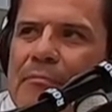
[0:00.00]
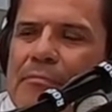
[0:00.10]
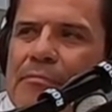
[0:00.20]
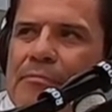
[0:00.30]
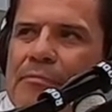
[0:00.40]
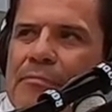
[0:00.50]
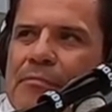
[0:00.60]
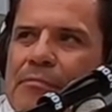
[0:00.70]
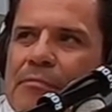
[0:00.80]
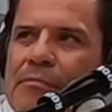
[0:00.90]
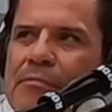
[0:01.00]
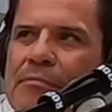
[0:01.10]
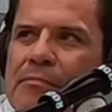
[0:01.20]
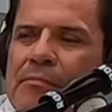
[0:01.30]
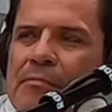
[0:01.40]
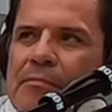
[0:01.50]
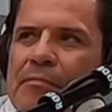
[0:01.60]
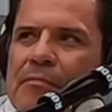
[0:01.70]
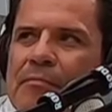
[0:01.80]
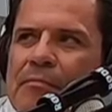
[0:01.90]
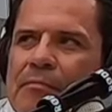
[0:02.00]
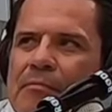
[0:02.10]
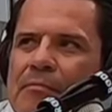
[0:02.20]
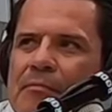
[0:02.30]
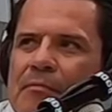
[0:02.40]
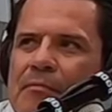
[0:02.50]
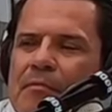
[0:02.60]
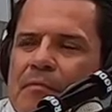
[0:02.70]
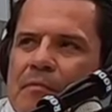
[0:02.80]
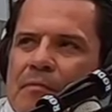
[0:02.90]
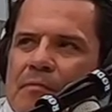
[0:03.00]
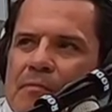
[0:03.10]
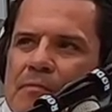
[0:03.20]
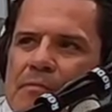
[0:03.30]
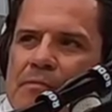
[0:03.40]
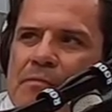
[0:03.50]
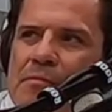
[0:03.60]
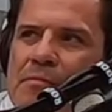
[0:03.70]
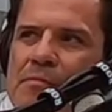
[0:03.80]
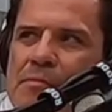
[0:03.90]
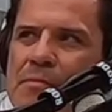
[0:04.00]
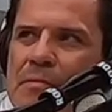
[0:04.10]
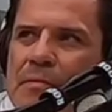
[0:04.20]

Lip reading: (not speaking)